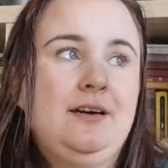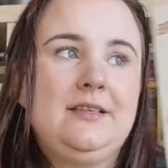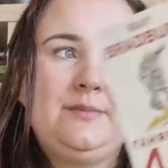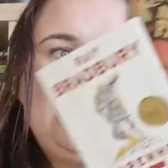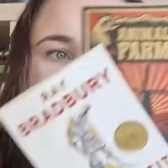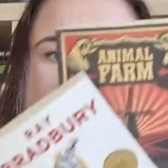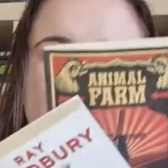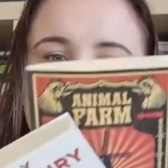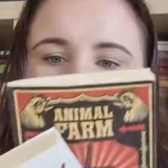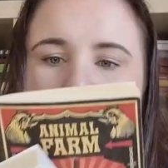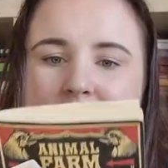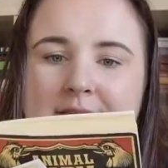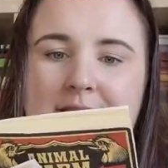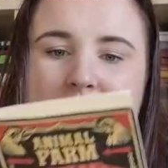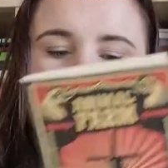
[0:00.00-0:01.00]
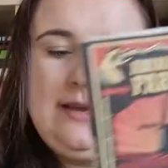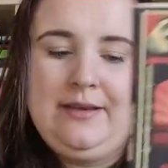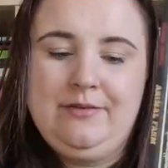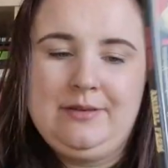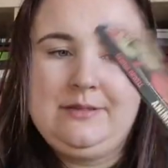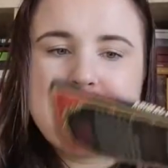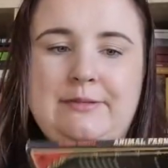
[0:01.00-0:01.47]
especially because I
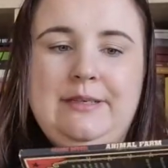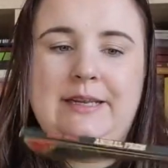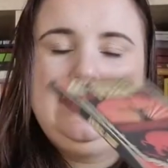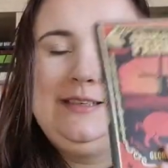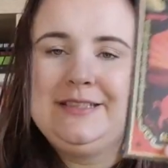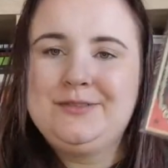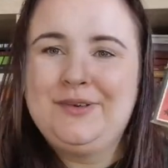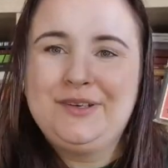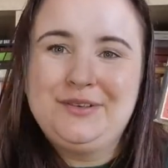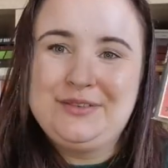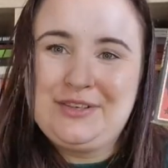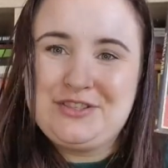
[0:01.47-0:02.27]
was reading this one on